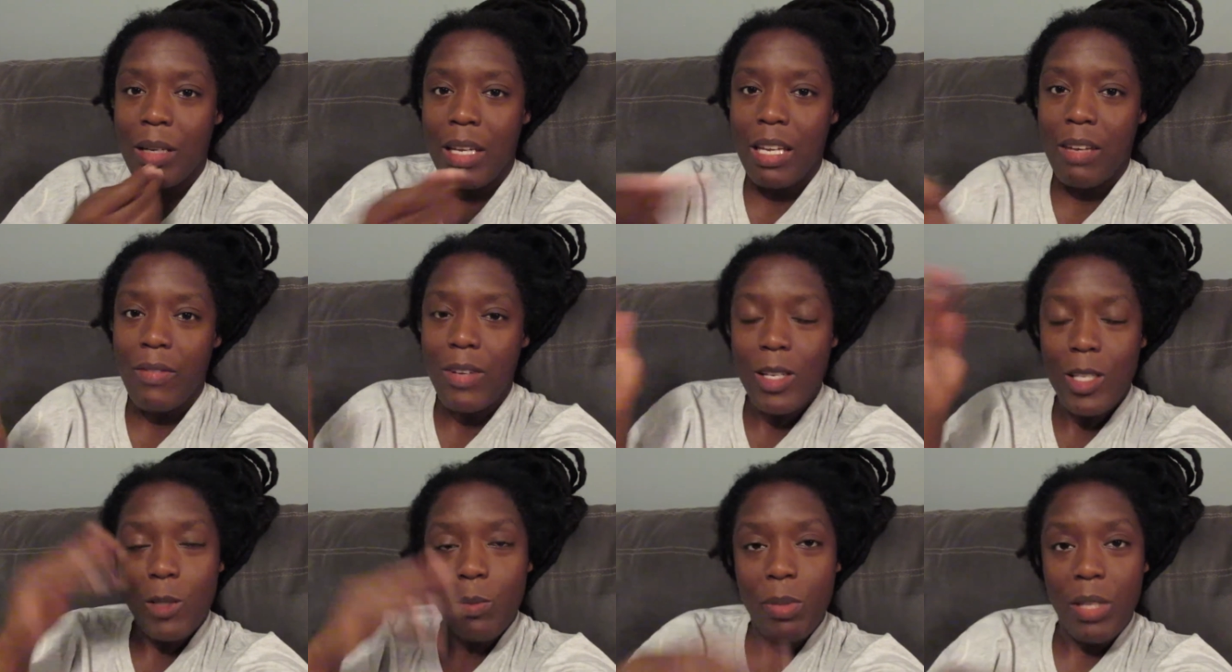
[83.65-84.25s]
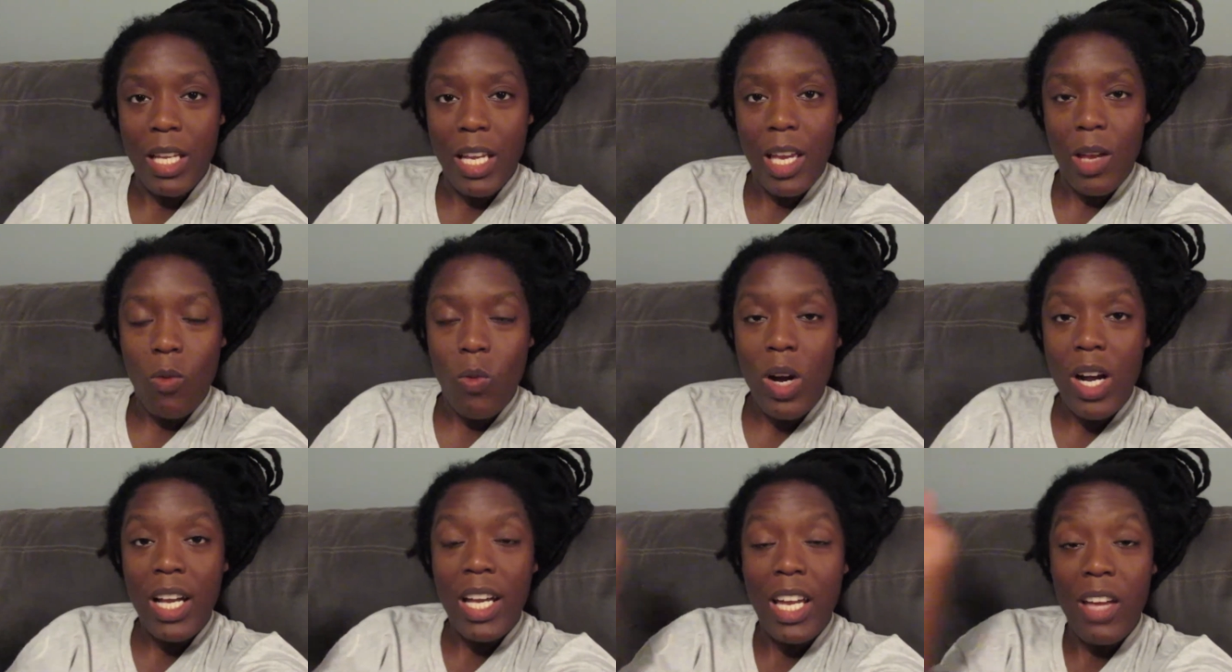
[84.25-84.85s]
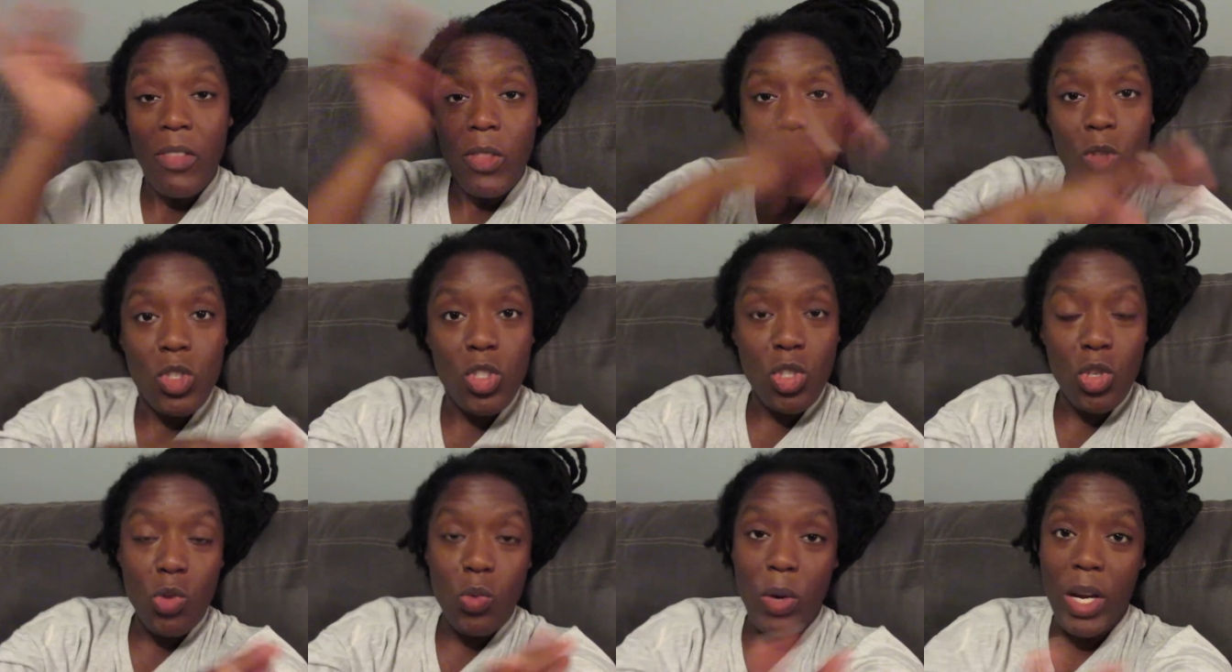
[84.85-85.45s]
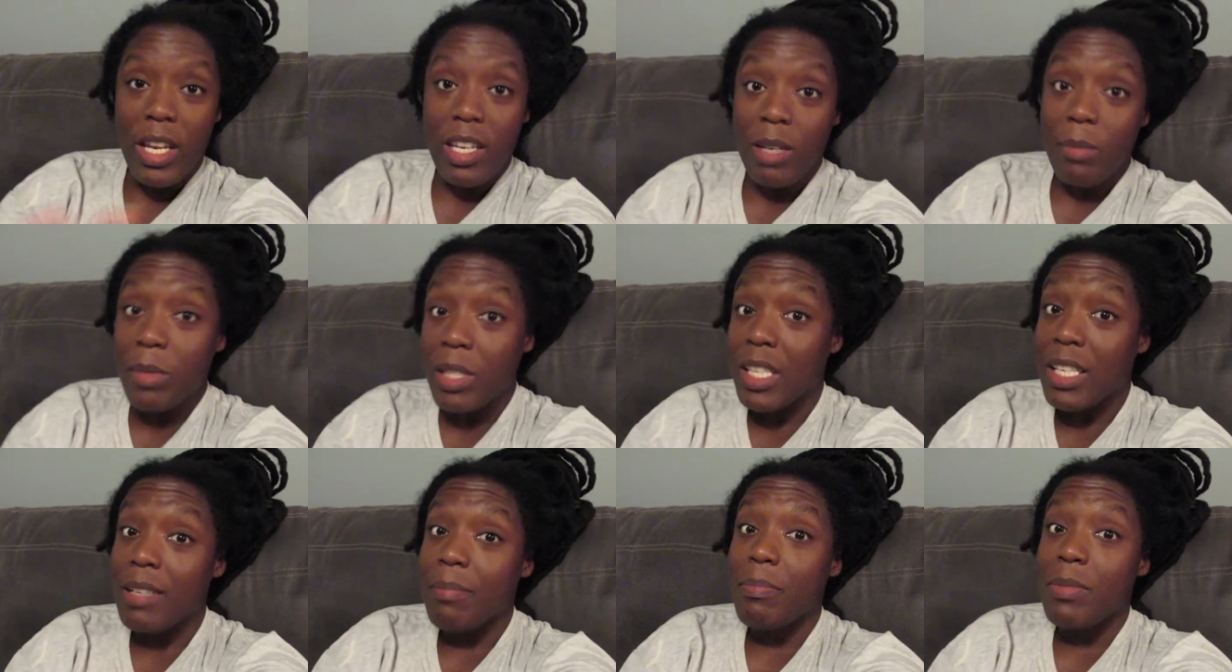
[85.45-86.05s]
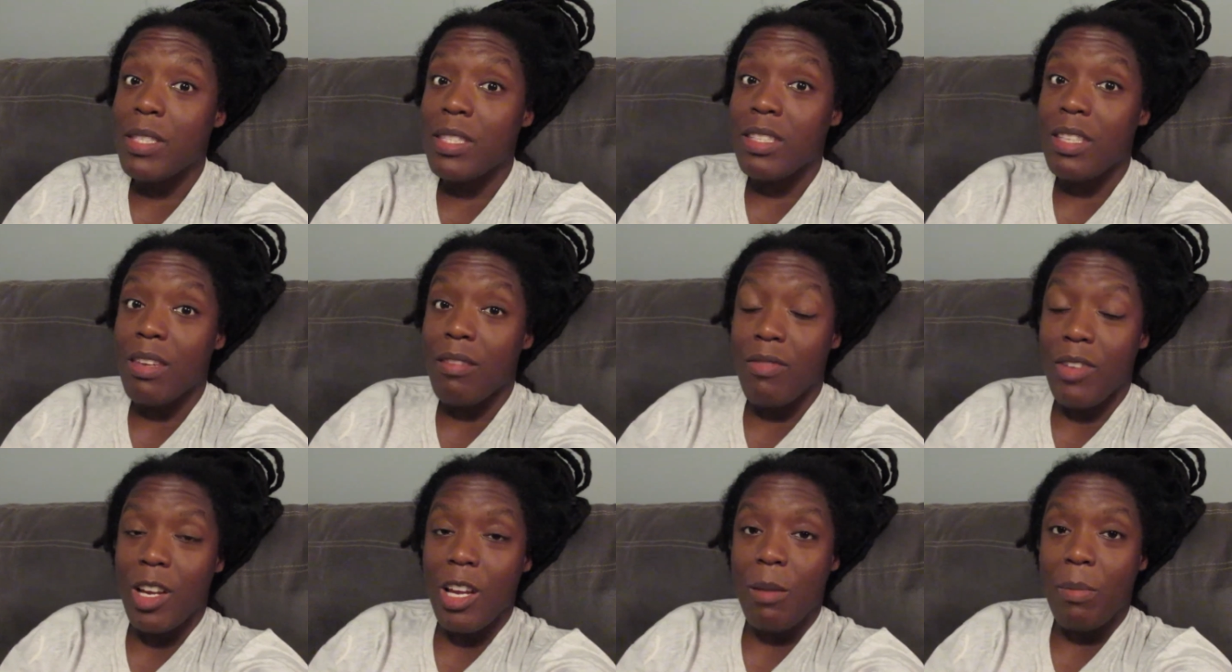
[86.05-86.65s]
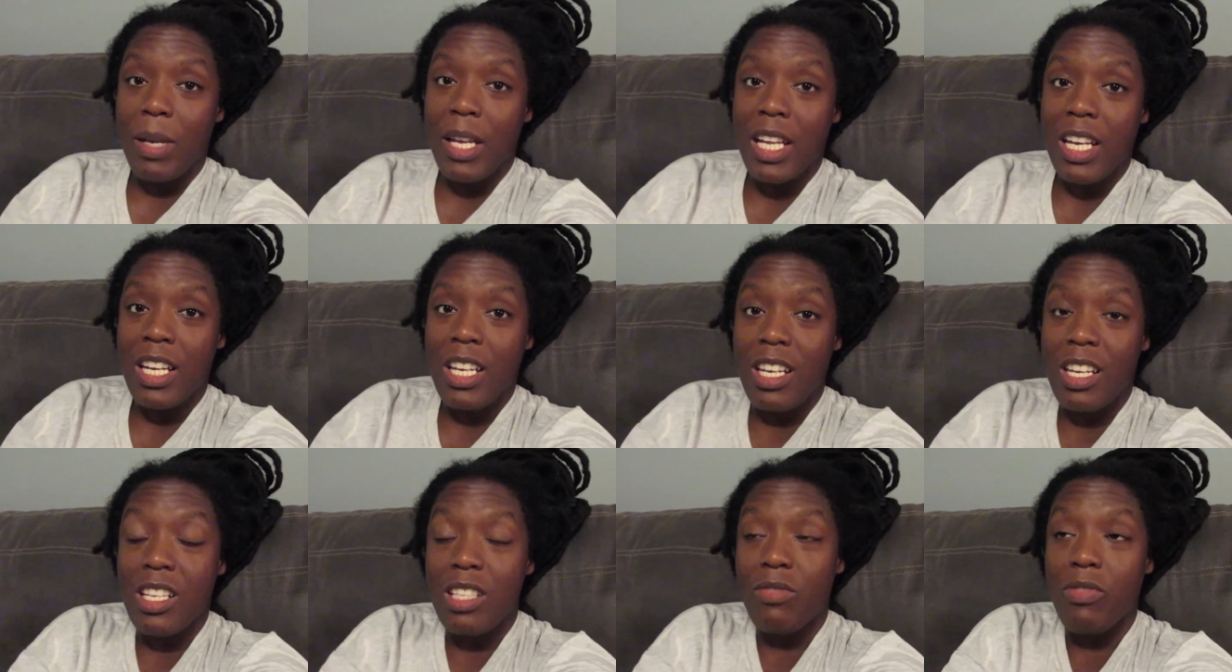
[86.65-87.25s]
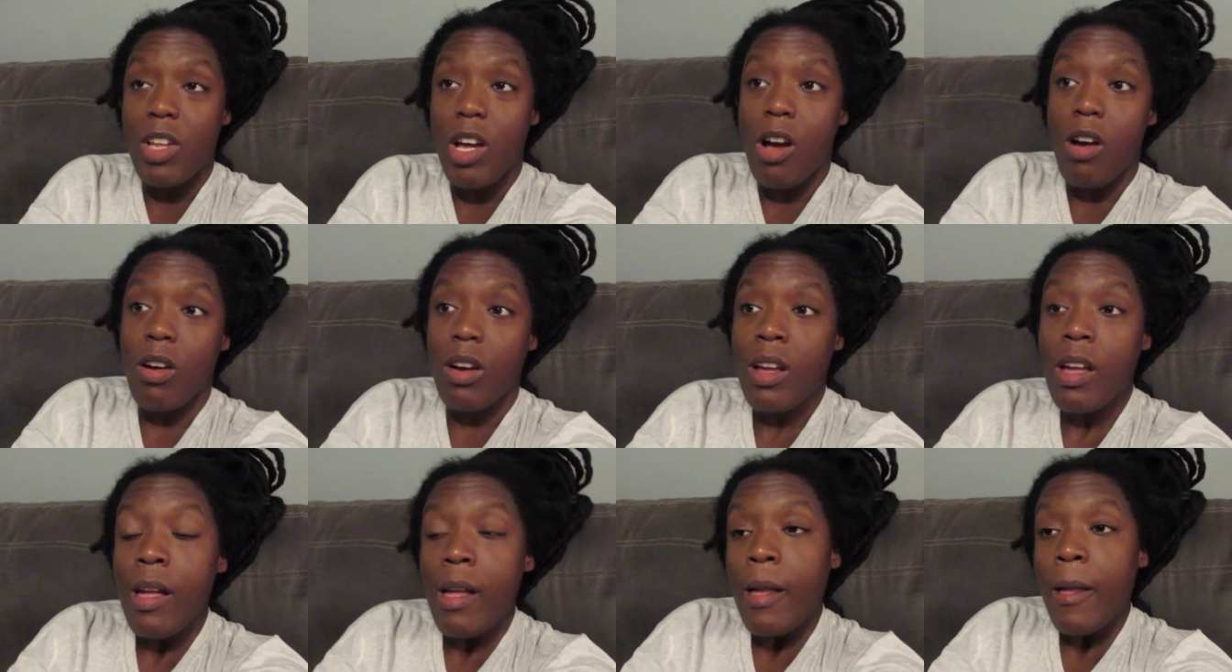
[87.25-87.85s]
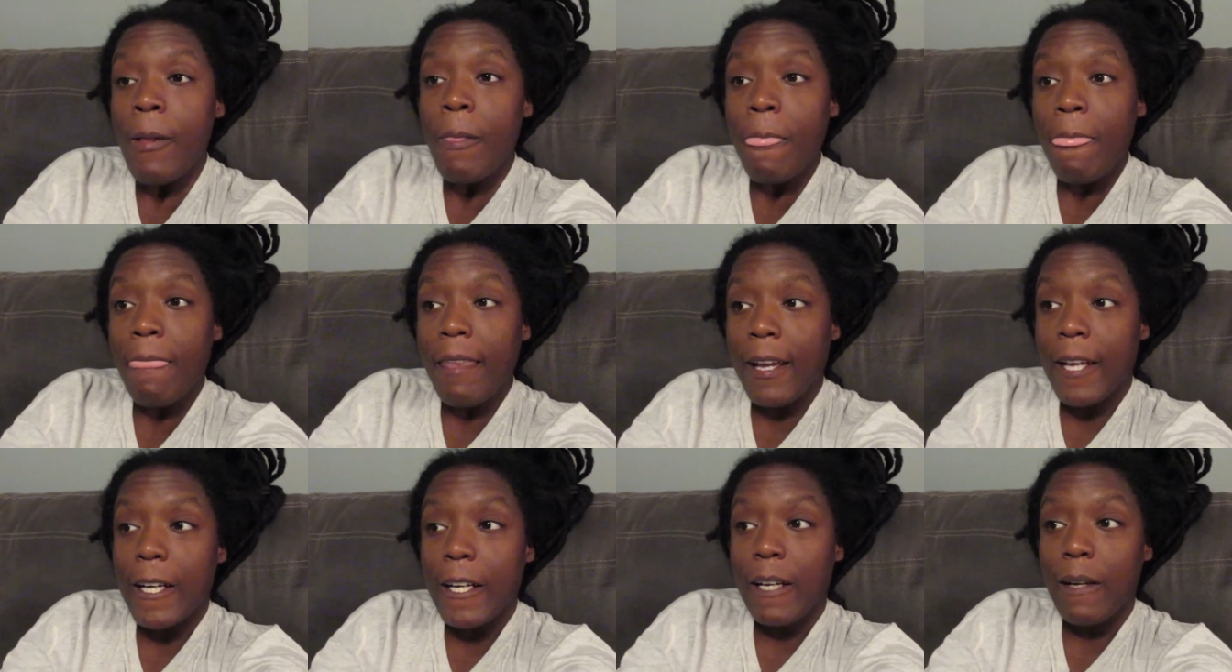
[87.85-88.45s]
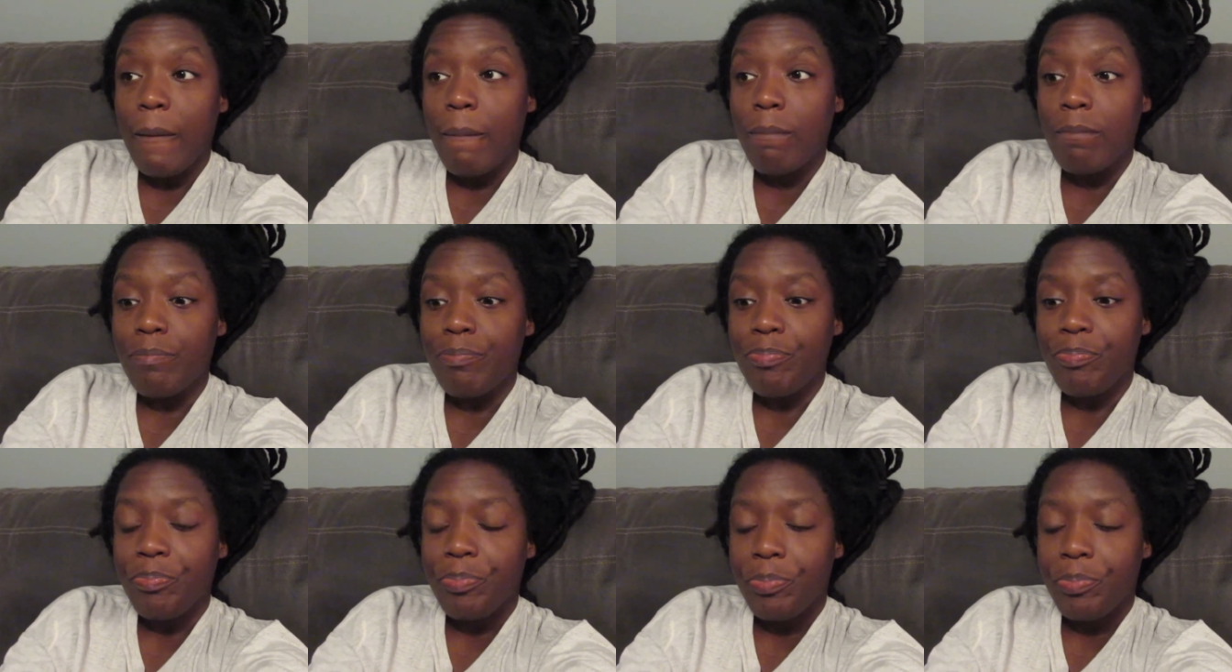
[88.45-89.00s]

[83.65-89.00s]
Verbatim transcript: kind of explain why I have those two random clips in the very beginning of this vlog. Um,